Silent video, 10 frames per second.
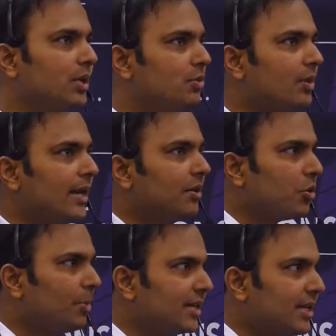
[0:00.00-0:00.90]
want to do
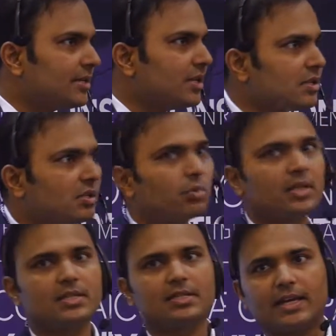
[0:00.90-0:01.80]
anaerobic digestion
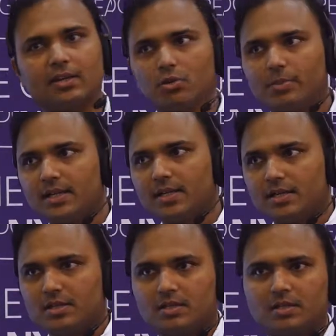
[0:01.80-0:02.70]
versus aerobic
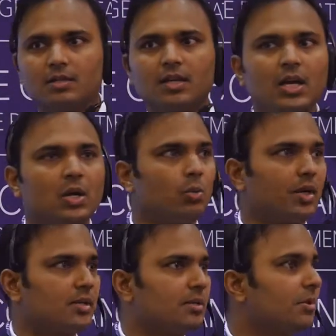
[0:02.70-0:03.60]
digestion, what
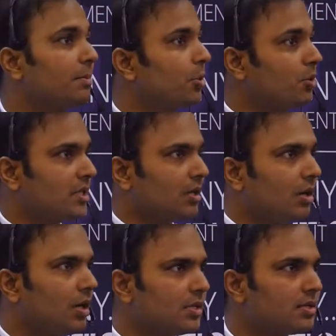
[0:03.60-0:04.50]
are some of the pros and
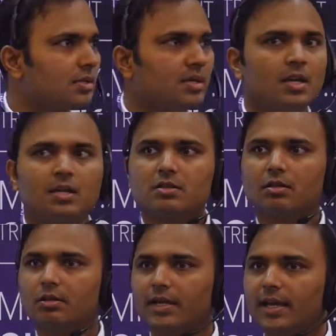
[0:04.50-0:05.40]
cons? So
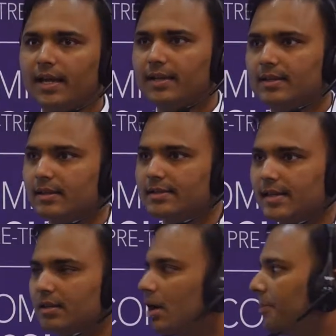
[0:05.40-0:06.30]
looking at,
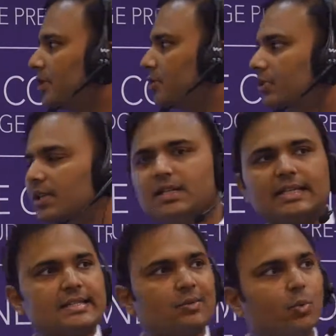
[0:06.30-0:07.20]
say, the
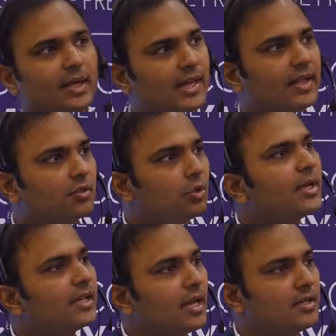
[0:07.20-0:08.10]
opportunities with
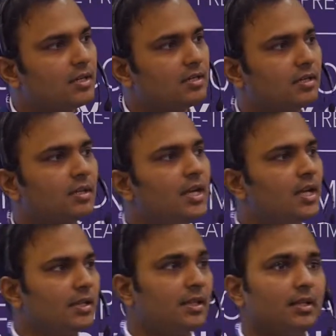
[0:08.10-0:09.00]
anaerobic digestion,
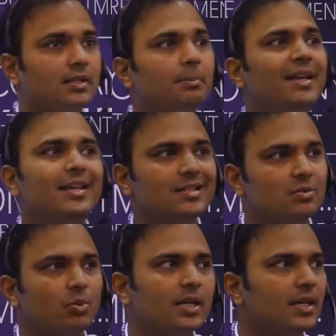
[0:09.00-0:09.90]
the
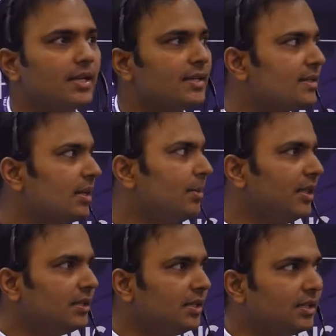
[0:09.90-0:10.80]
biggest one is the
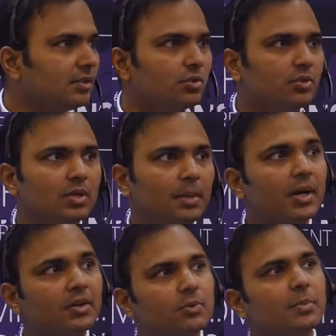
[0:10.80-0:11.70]
ability to,
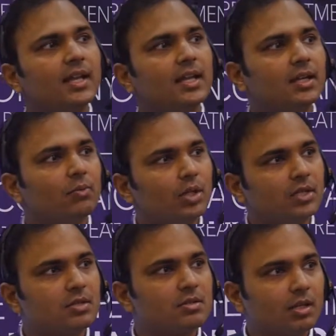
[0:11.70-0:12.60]
apart from getting
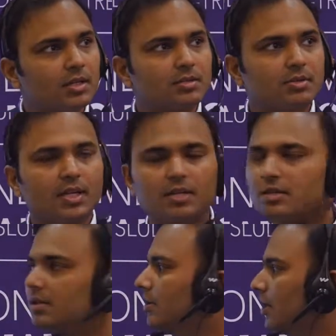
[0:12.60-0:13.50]
volatile solids
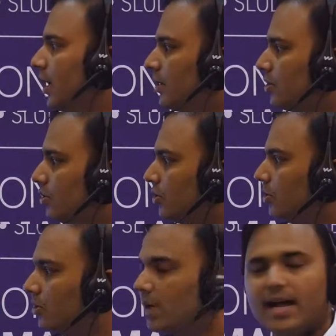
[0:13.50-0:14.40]
reduction,
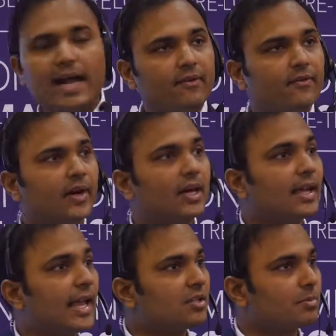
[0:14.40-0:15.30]
to have
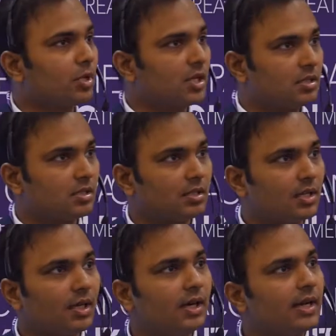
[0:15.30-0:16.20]
gas production
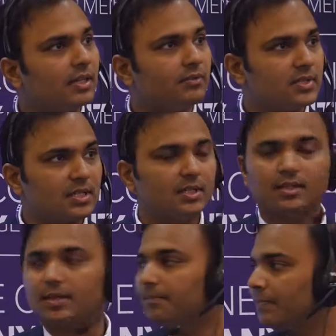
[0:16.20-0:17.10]
at the
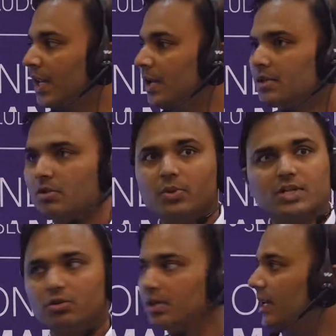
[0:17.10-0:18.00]
facility. So
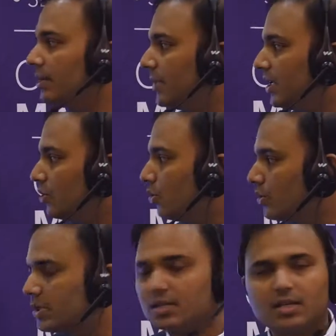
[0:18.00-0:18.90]
which could then be
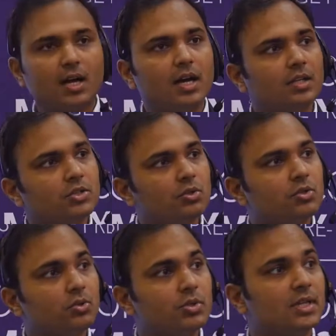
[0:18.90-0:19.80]
used
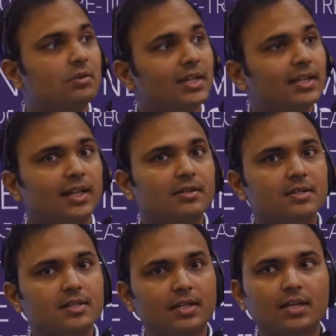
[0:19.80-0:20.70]
to generate
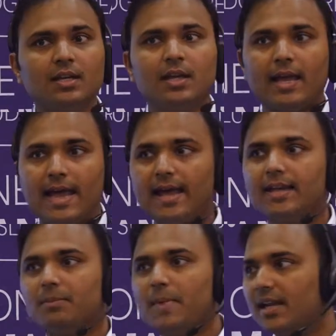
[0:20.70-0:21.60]
electricity
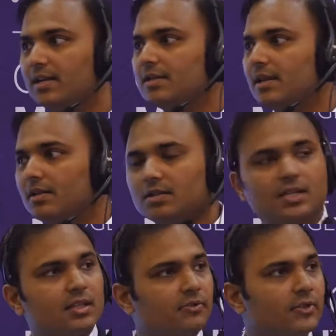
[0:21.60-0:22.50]
and manage the
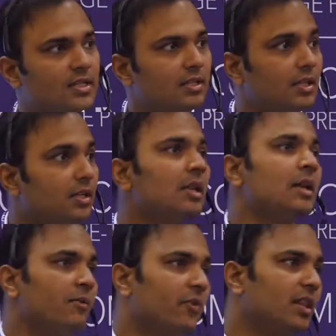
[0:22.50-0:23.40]
energy at the facility,
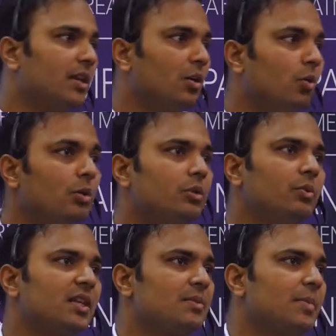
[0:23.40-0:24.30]
with a goal
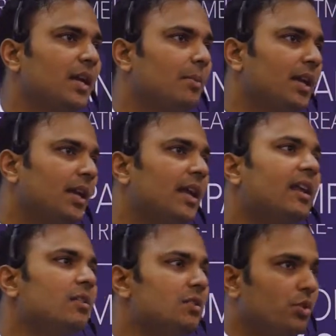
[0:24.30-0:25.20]
towards becoming an
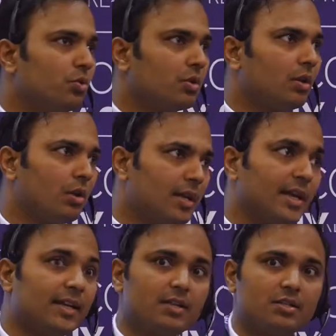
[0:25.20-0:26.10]
energy neutral or
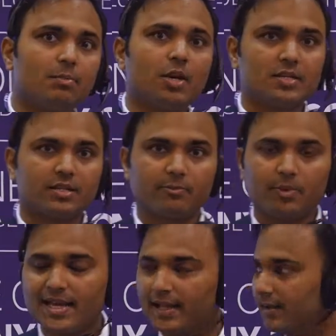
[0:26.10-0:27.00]
an energy positive
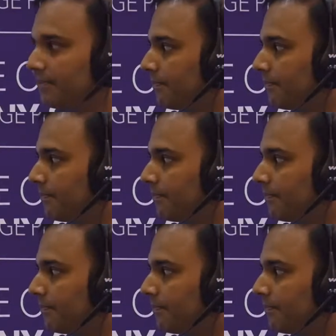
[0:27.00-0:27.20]
plant.